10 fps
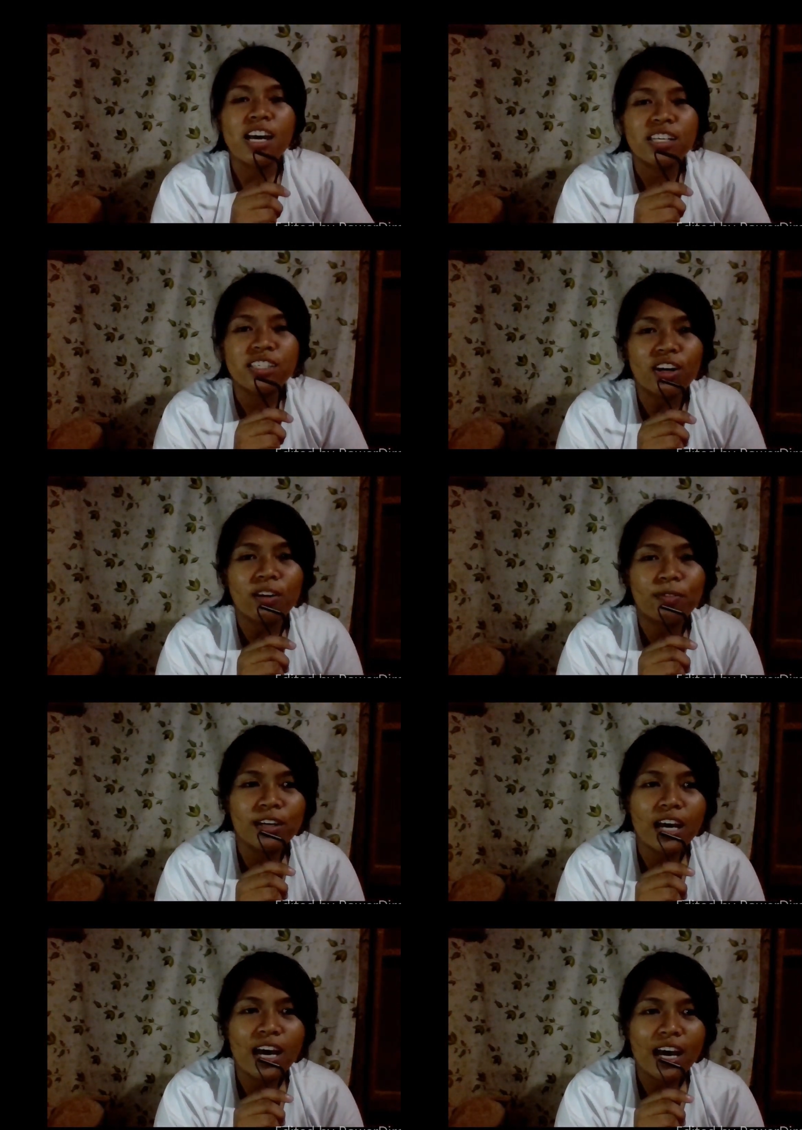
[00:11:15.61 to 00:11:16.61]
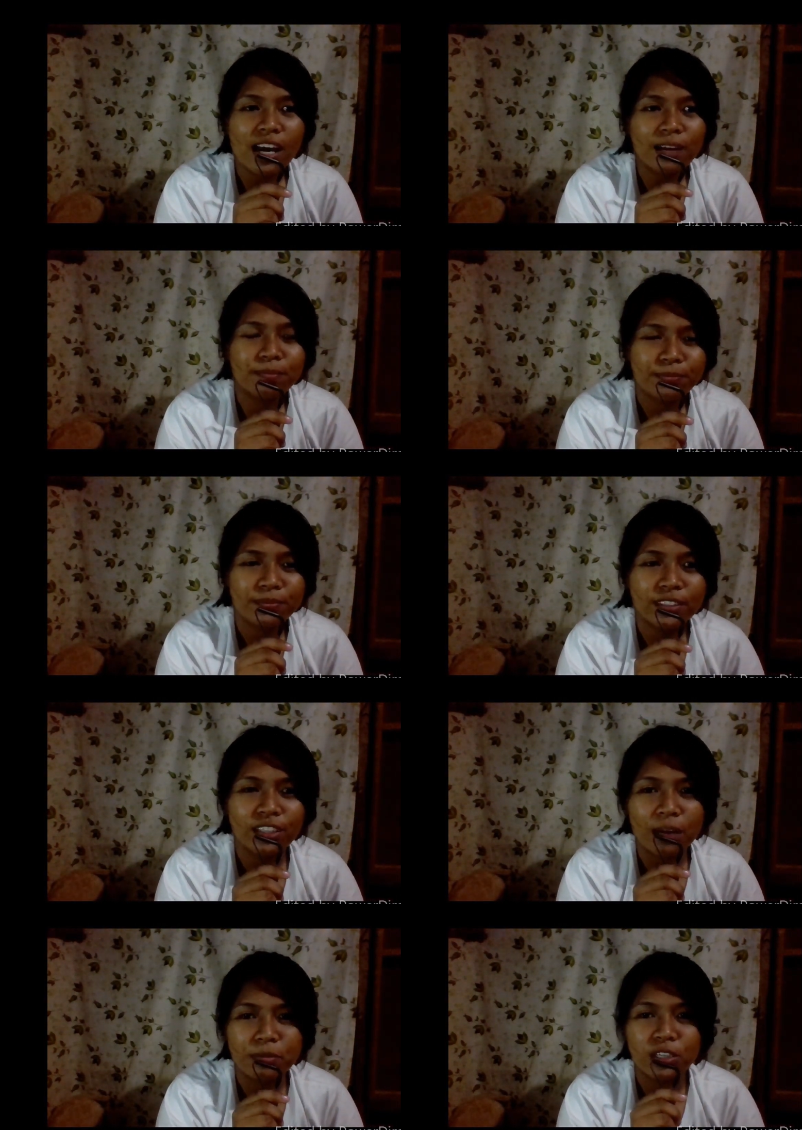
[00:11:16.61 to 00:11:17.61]
Sorry for the
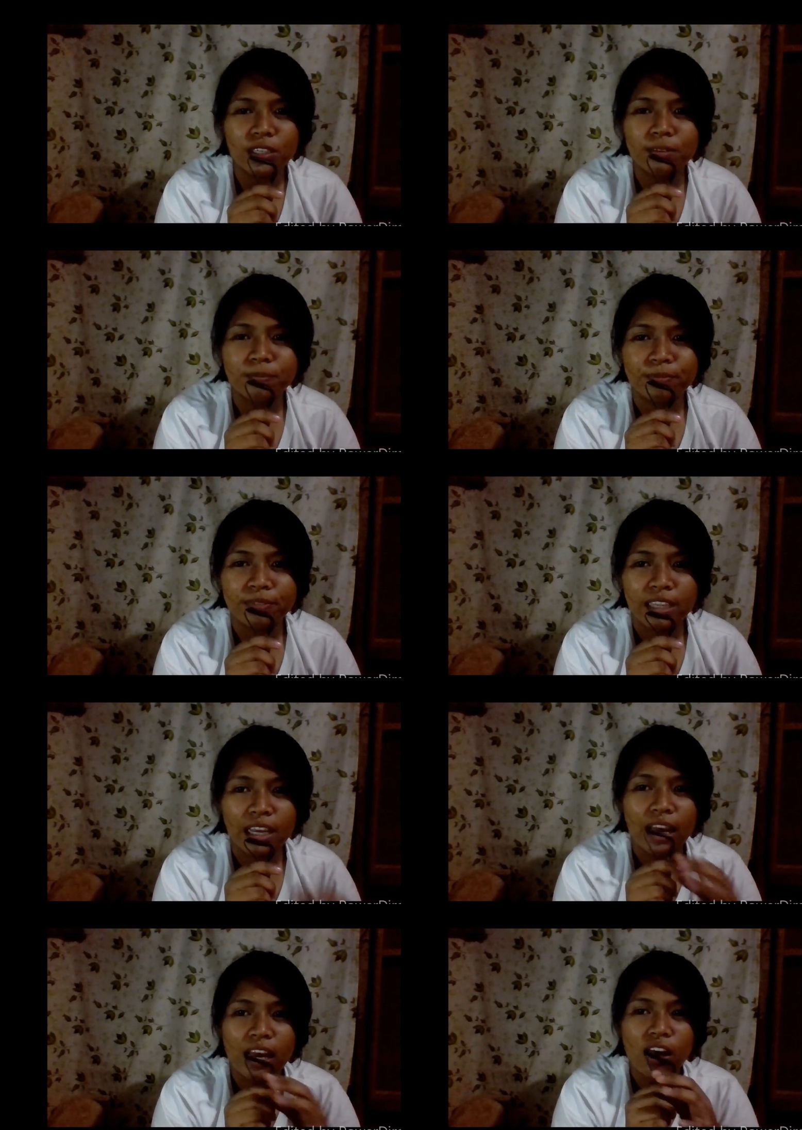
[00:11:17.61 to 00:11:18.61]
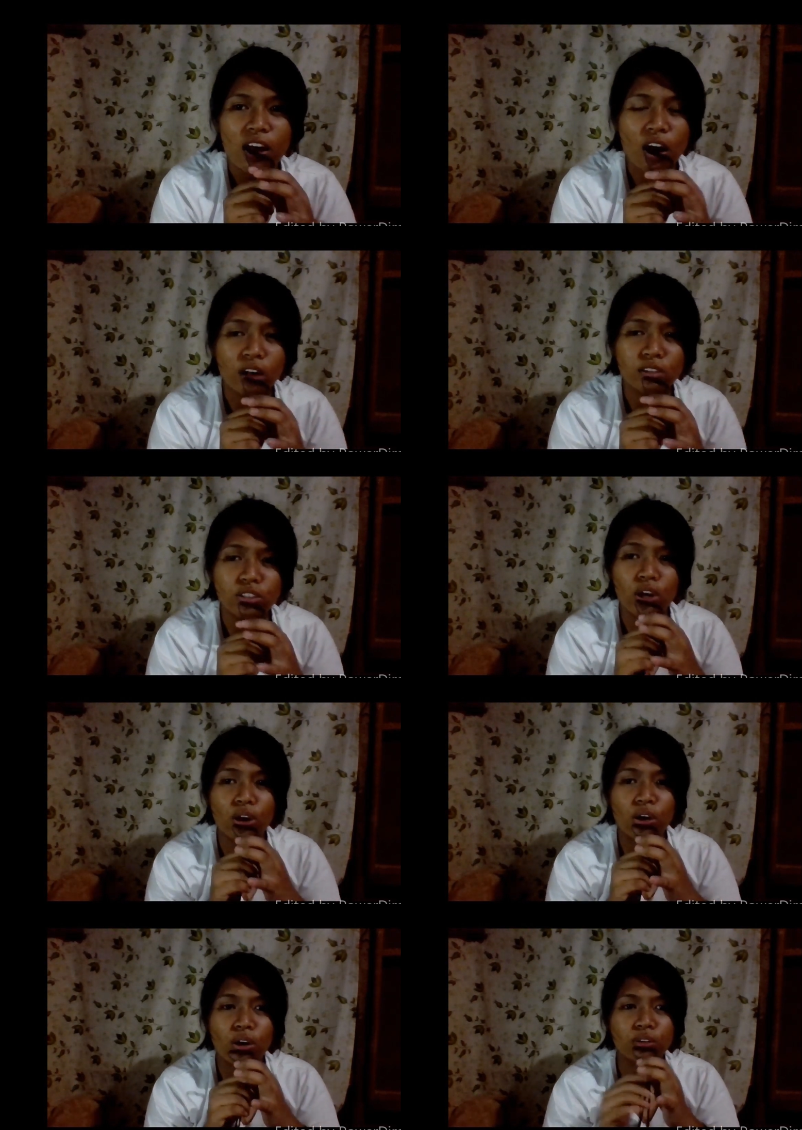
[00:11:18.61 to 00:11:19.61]
interruption.
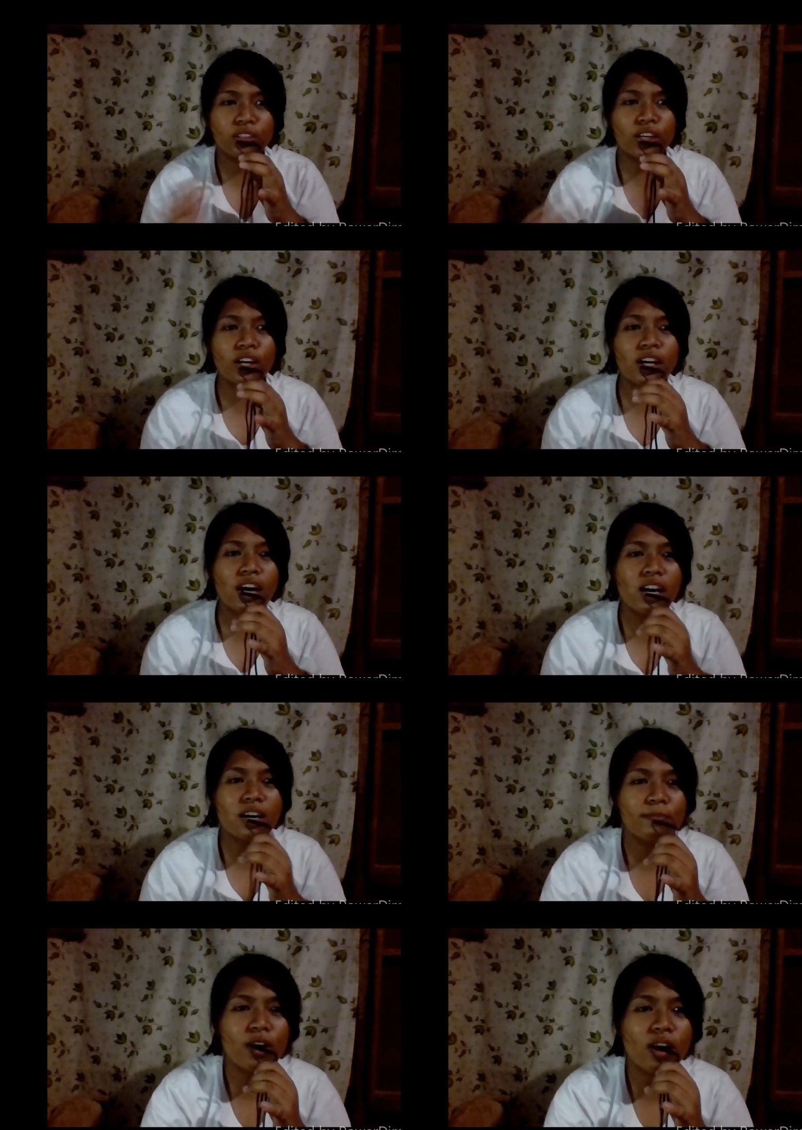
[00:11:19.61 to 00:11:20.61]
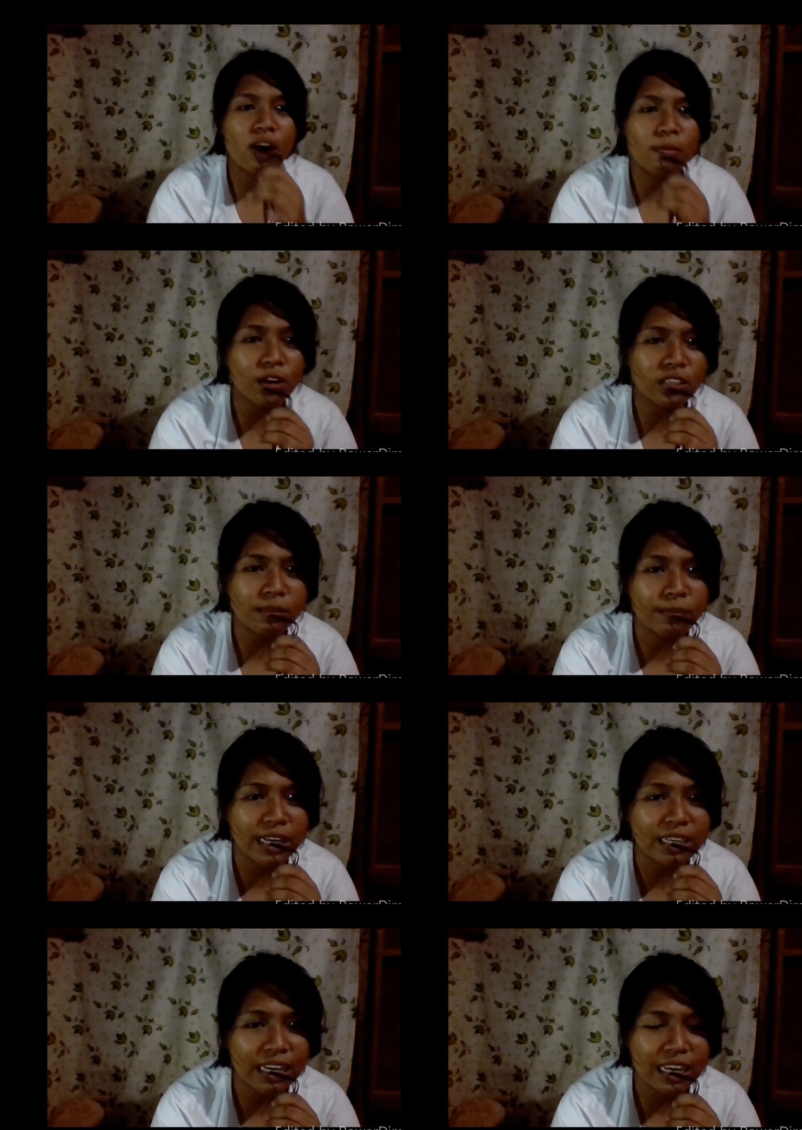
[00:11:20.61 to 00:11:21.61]
Although there are
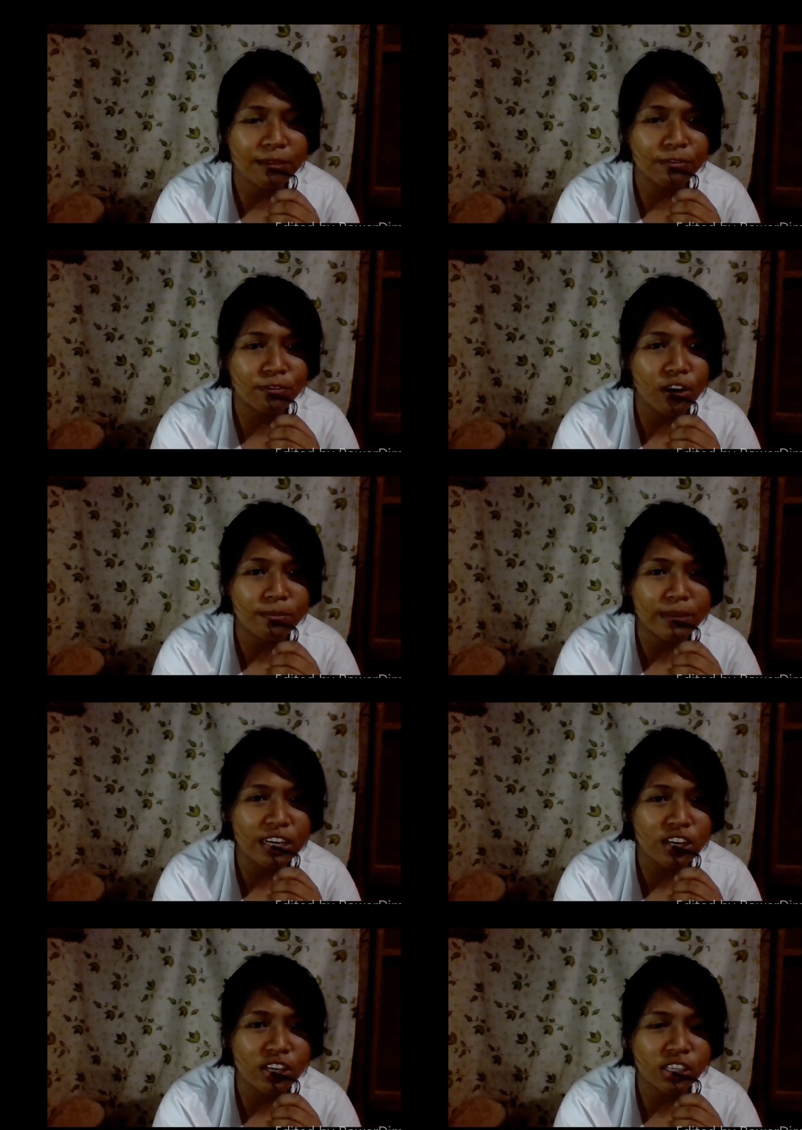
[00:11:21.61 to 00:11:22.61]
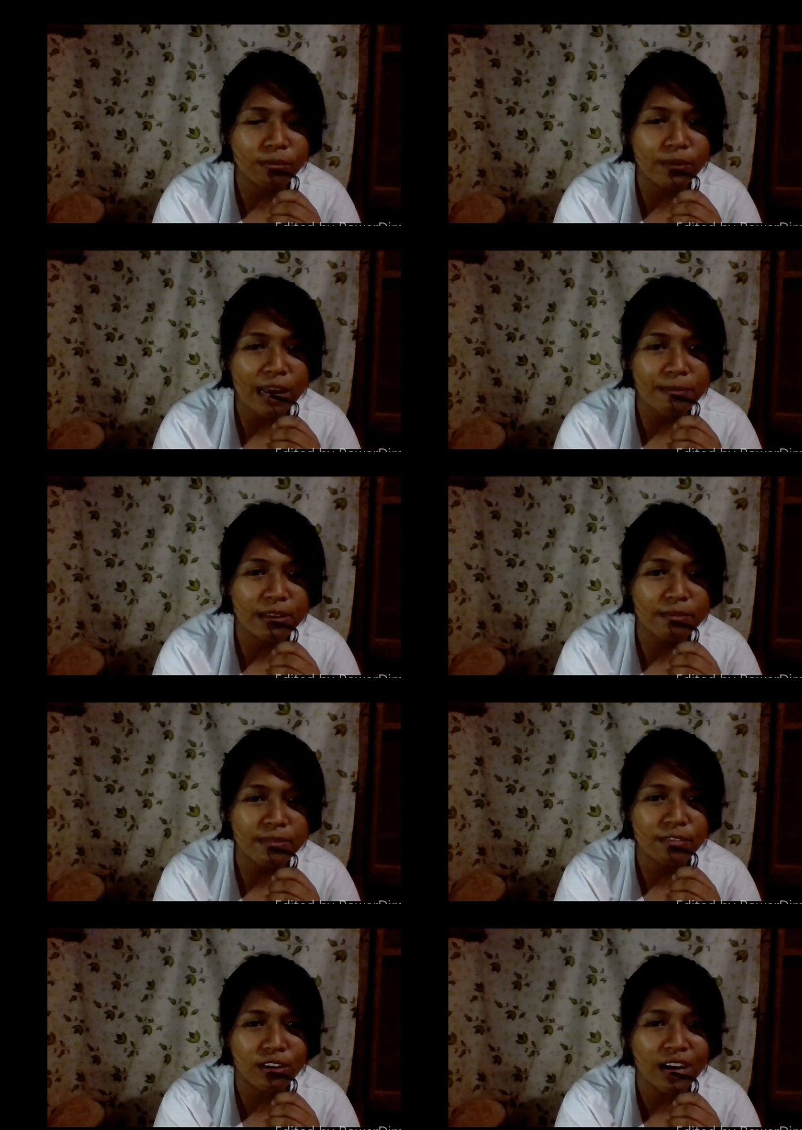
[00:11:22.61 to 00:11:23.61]
approximately 4 billions of
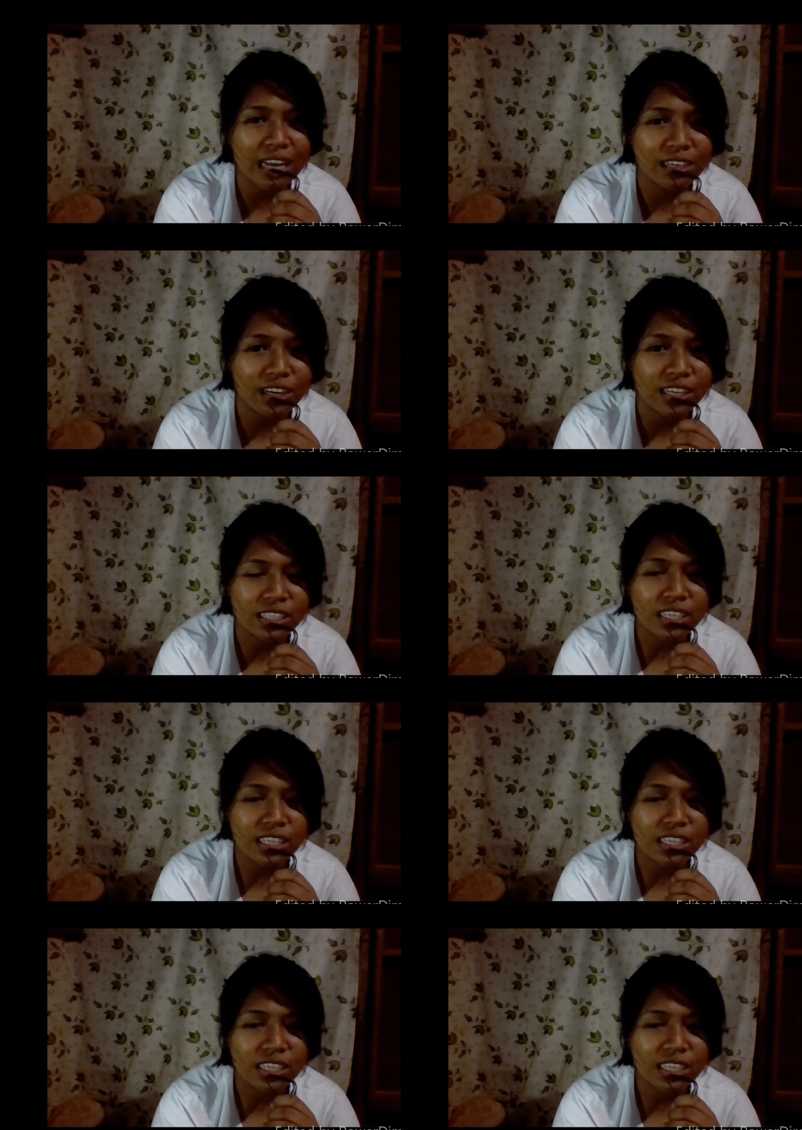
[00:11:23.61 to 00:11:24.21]
IPv4 address,